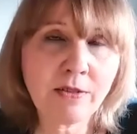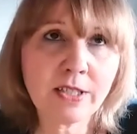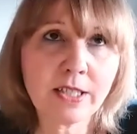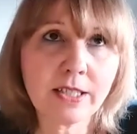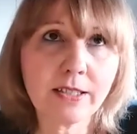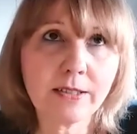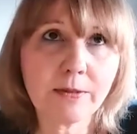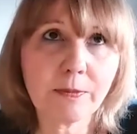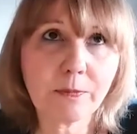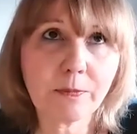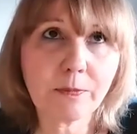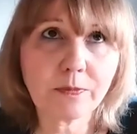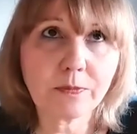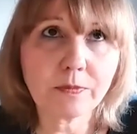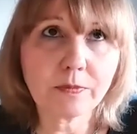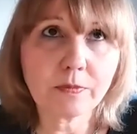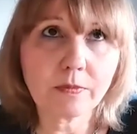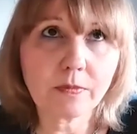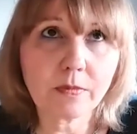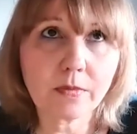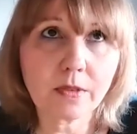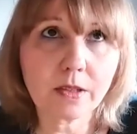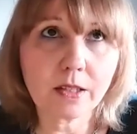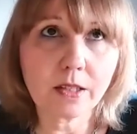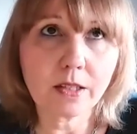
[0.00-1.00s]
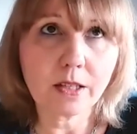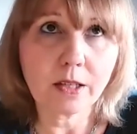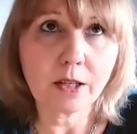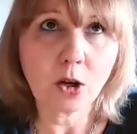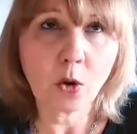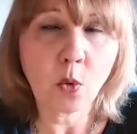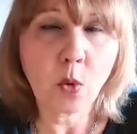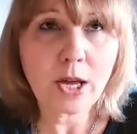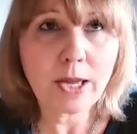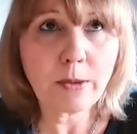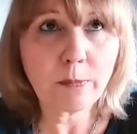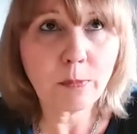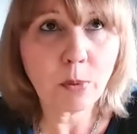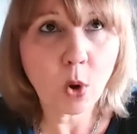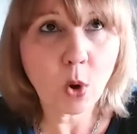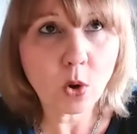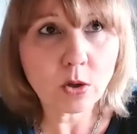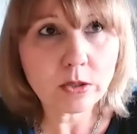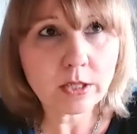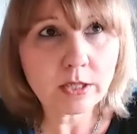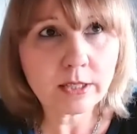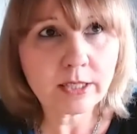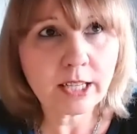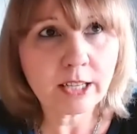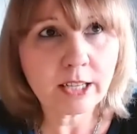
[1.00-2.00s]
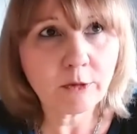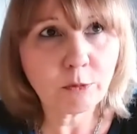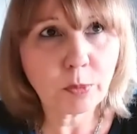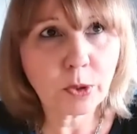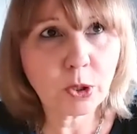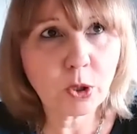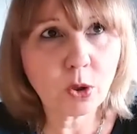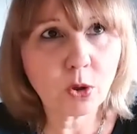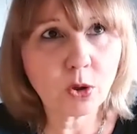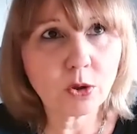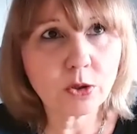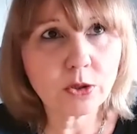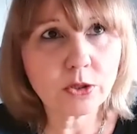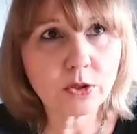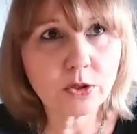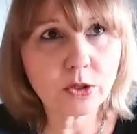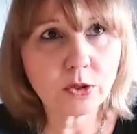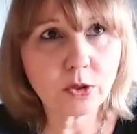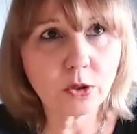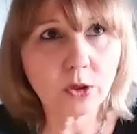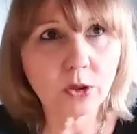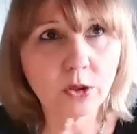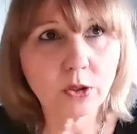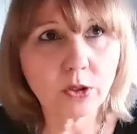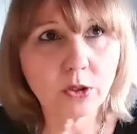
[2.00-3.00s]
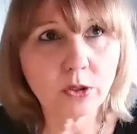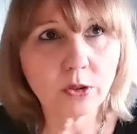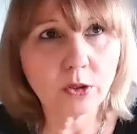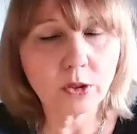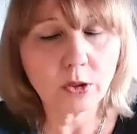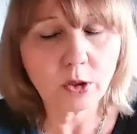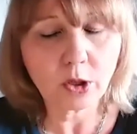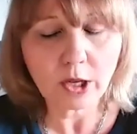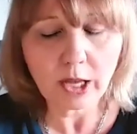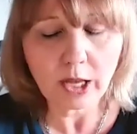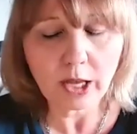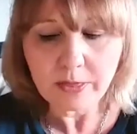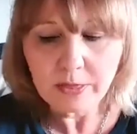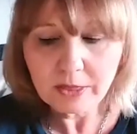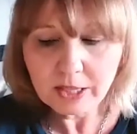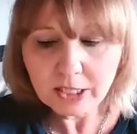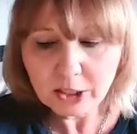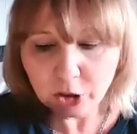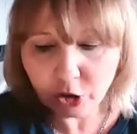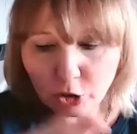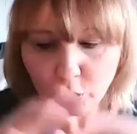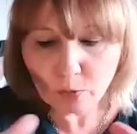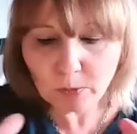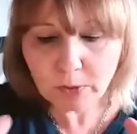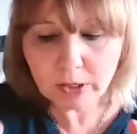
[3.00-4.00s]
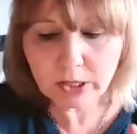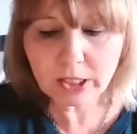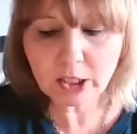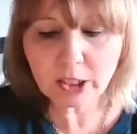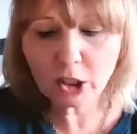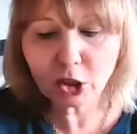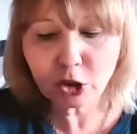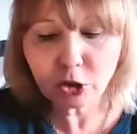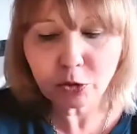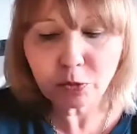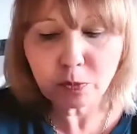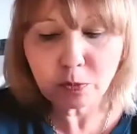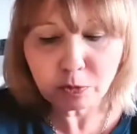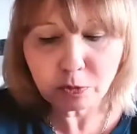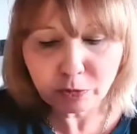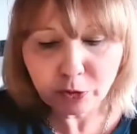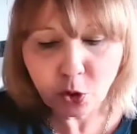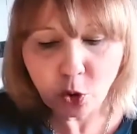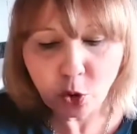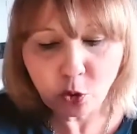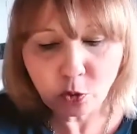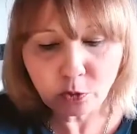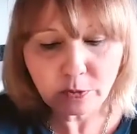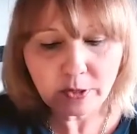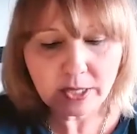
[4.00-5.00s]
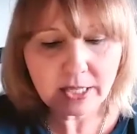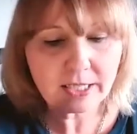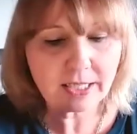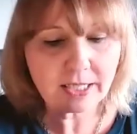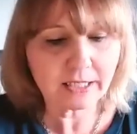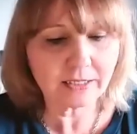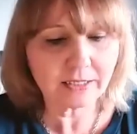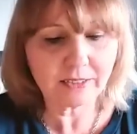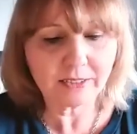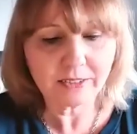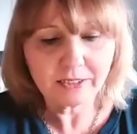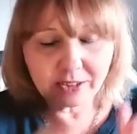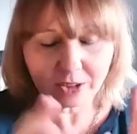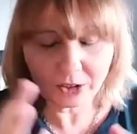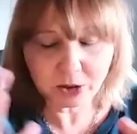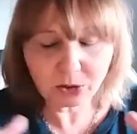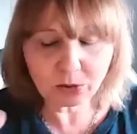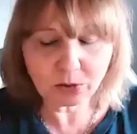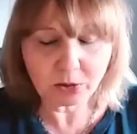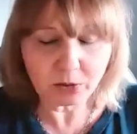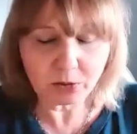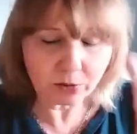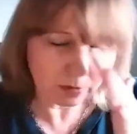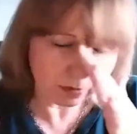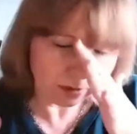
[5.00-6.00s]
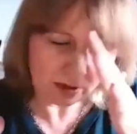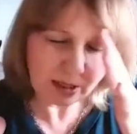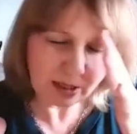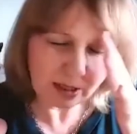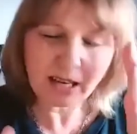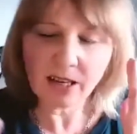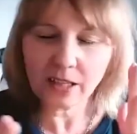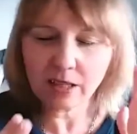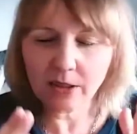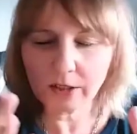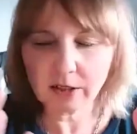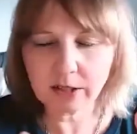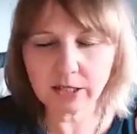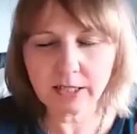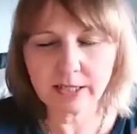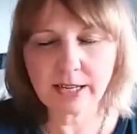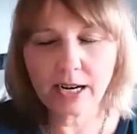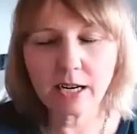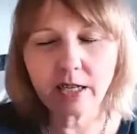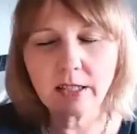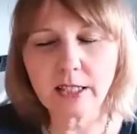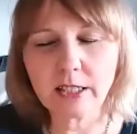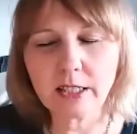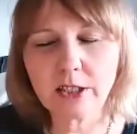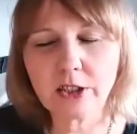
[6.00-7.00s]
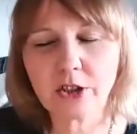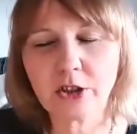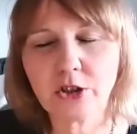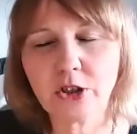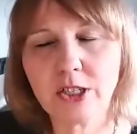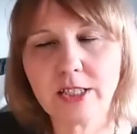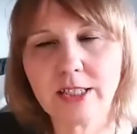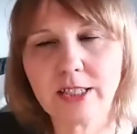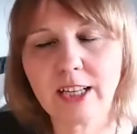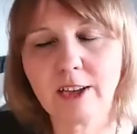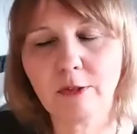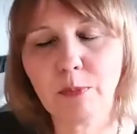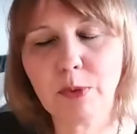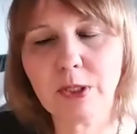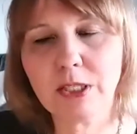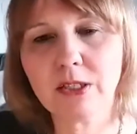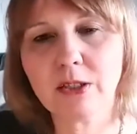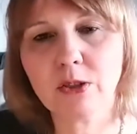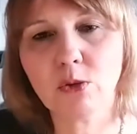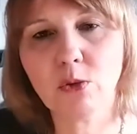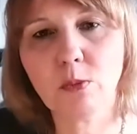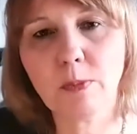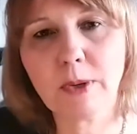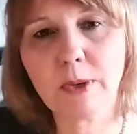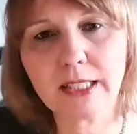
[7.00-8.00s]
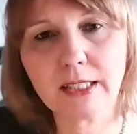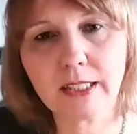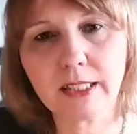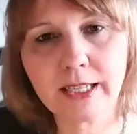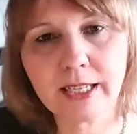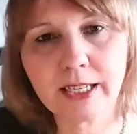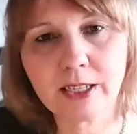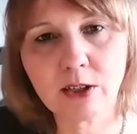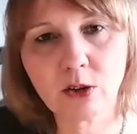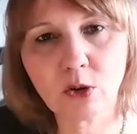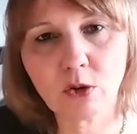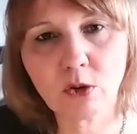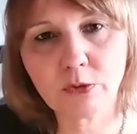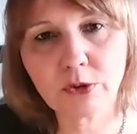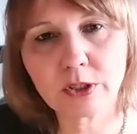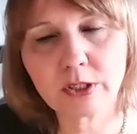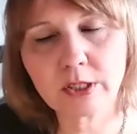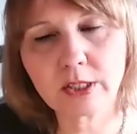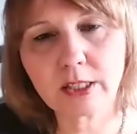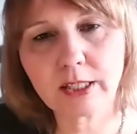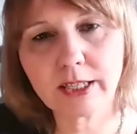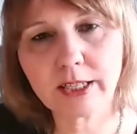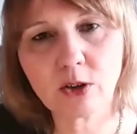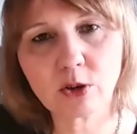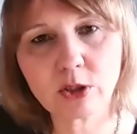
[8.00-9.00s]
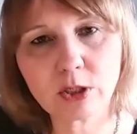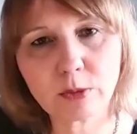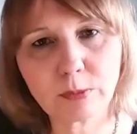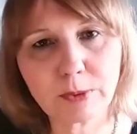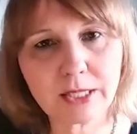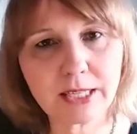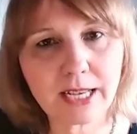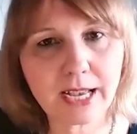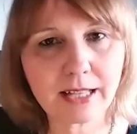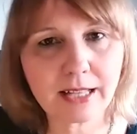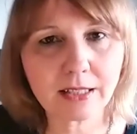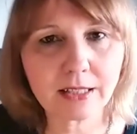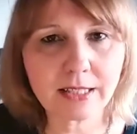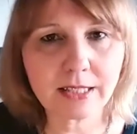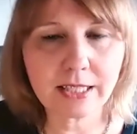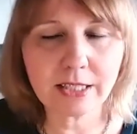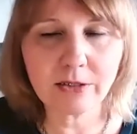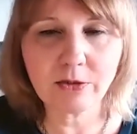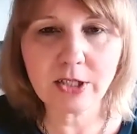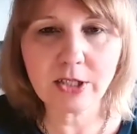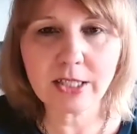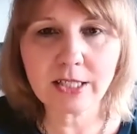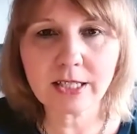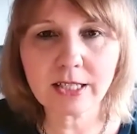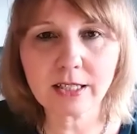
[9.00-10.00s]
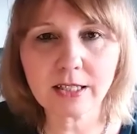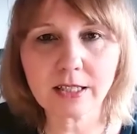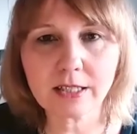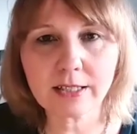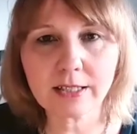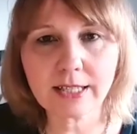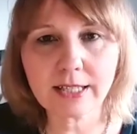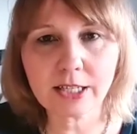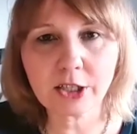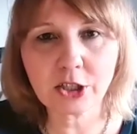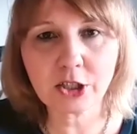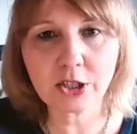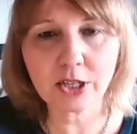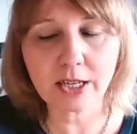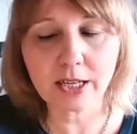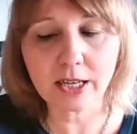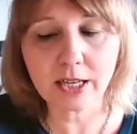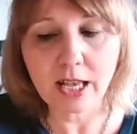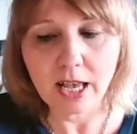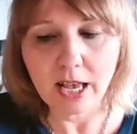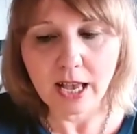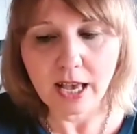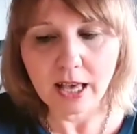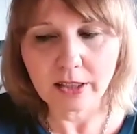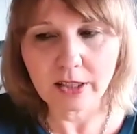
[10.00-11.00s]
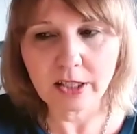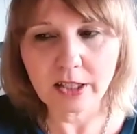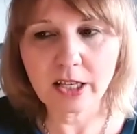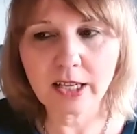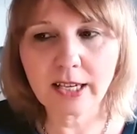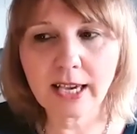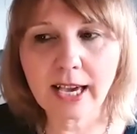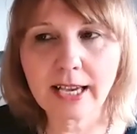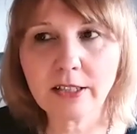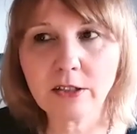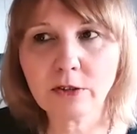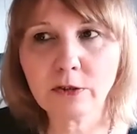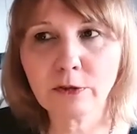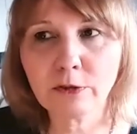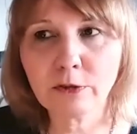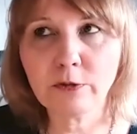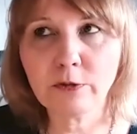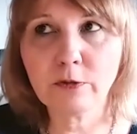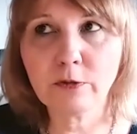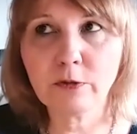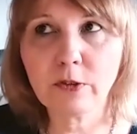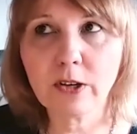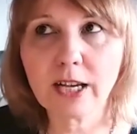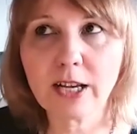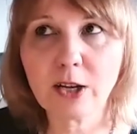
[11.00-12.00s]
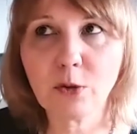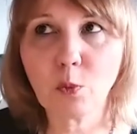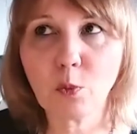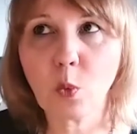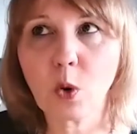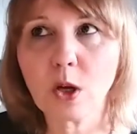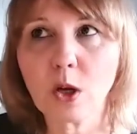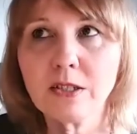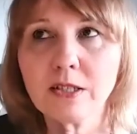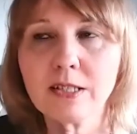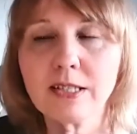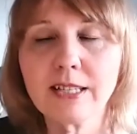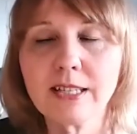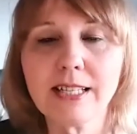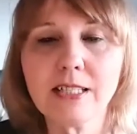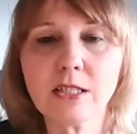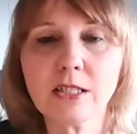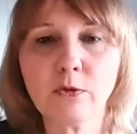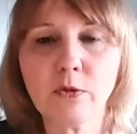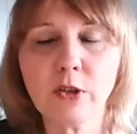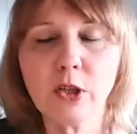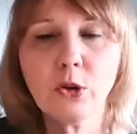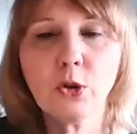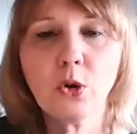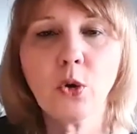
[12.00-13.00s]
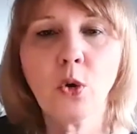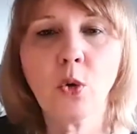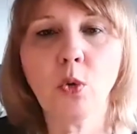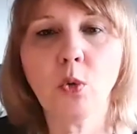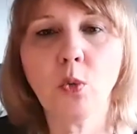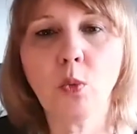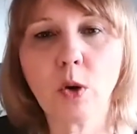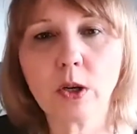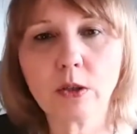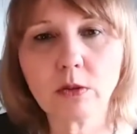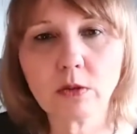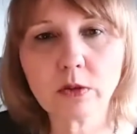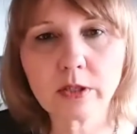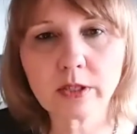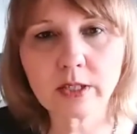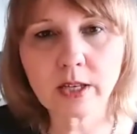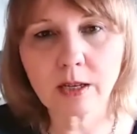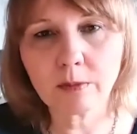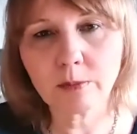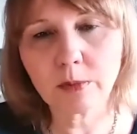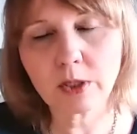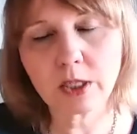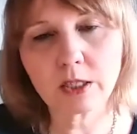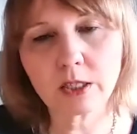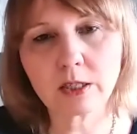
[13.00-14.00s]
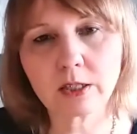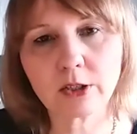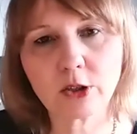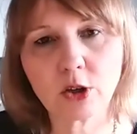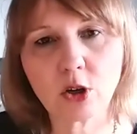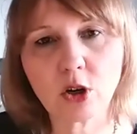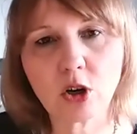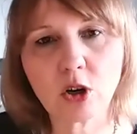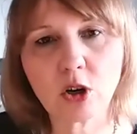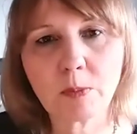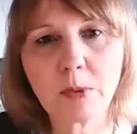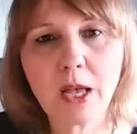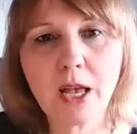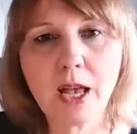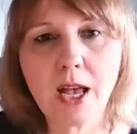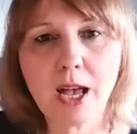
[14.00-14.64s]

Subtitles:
it quite positive, because in the doom and the gloom of COVID, and there's certain industries have been so badly hit, obviously hospitality, retail, etc., that you kind of in one sense feel the whole world's come to a stop.